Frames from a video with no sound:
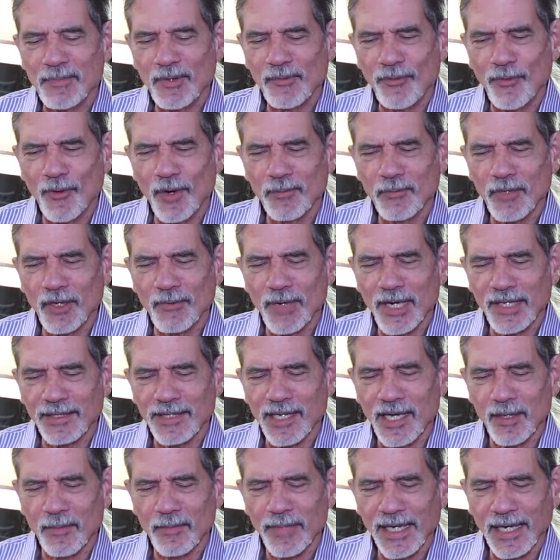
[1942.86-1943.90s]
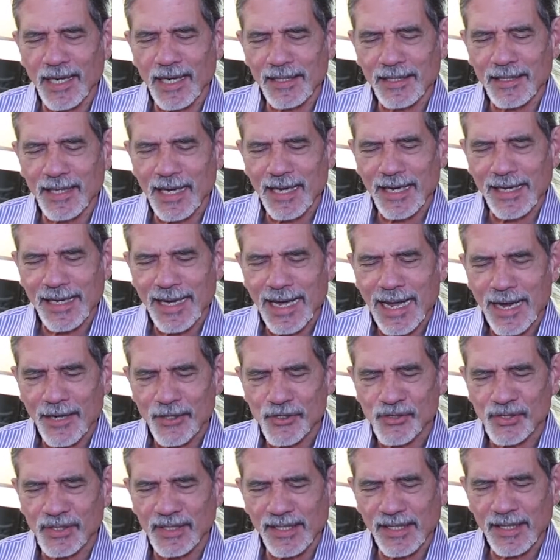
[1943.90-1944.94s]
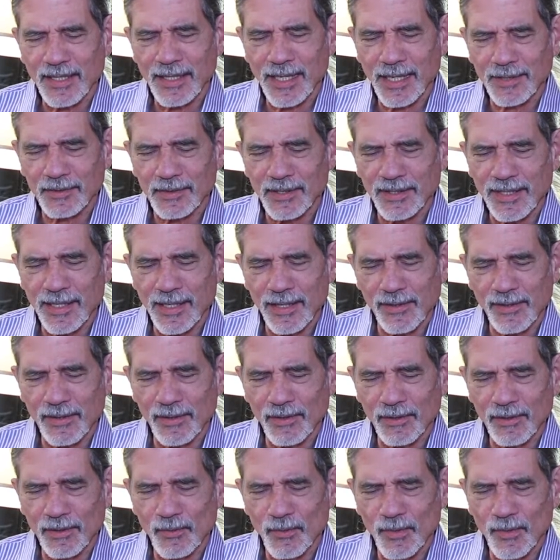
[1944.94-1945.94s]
performing right now, but I actually got together